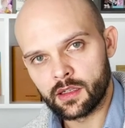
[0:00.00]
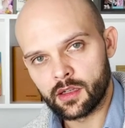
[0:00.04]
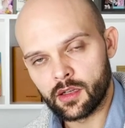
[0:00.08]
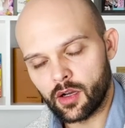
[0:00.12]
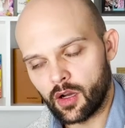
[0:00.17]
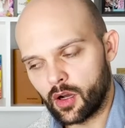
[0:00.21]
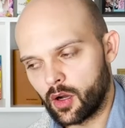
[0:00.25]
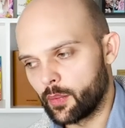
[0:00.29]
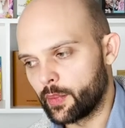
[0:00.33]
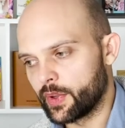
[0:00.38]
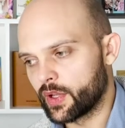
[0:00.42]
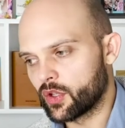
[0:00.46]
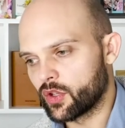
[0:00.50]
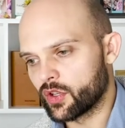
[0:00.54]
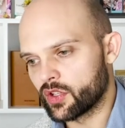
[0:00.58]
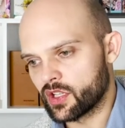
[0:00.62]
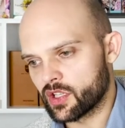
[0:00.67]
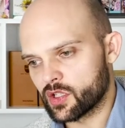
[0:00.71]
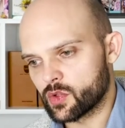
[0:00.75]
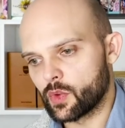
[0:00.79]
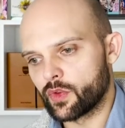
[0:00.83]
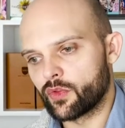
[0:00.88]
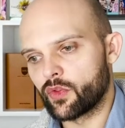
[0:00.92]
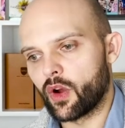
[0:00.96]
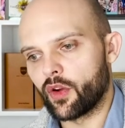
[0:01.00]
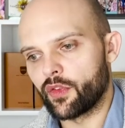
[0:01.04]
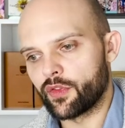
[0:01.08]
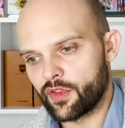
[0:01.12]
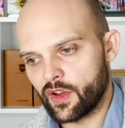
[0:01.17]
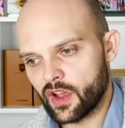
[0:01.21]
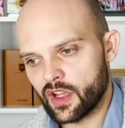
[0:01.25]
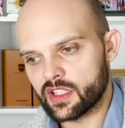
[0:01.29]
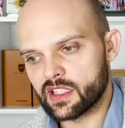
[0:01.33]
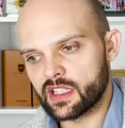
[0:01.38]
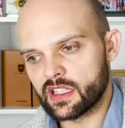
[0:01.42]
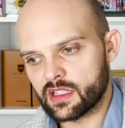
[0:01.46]
oh my goodness, we've got a
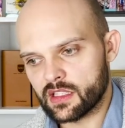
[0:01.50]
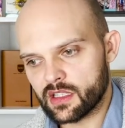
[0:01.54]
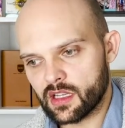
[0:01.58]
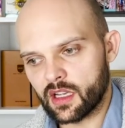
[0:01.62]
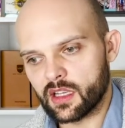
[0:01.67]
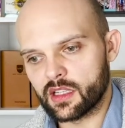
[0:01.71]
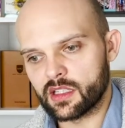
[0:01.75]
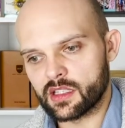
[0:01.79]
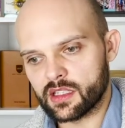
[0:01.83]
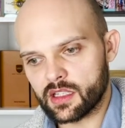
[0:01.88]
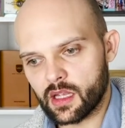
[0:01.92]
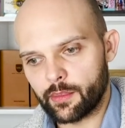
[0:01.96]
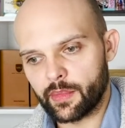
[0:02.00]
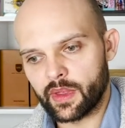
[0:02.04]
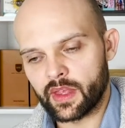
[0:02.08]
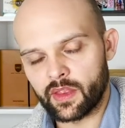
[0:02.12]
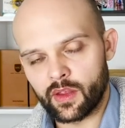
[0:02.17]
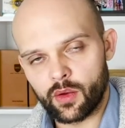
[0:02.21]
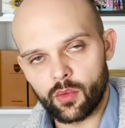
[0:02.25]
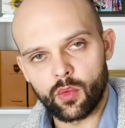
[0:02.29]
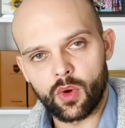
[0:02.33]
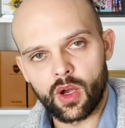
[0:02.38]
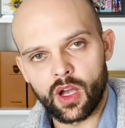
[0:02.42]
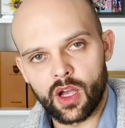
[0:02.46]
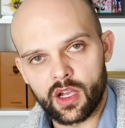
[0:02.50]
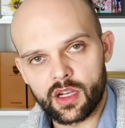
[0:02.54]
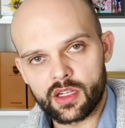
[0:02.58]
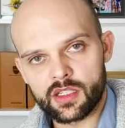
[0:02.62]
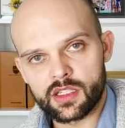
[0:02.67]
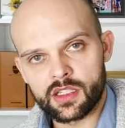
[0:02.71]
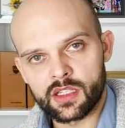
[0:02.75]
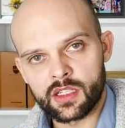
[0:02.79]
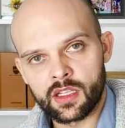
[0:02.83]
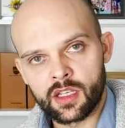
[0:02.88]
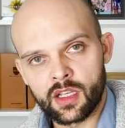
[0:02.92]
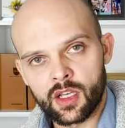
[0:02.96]
first insight to something that
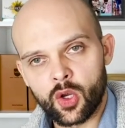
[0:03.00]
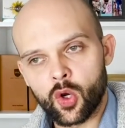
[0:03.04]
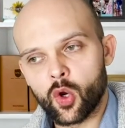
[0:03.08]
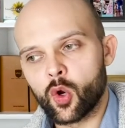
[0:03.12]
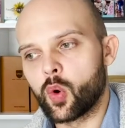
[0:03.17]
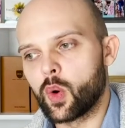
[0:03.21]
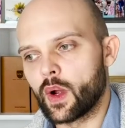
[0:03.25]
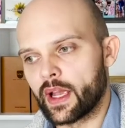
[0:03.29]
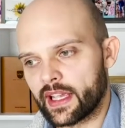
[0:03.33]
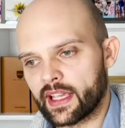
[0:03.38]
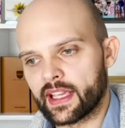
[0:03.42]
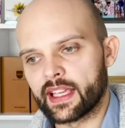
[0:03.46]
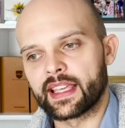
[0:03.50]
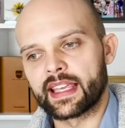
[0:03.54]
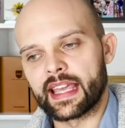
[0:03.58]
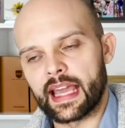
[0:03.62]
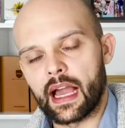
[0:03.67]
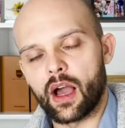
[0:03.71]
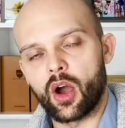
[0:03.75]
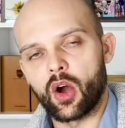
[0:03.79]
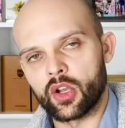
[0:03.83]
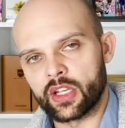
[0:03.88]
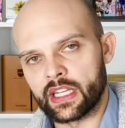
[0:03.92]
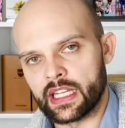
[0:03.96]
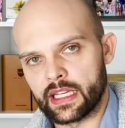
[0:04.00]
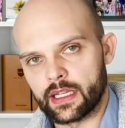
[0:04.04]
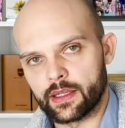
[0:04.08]
works. Quick, get on it.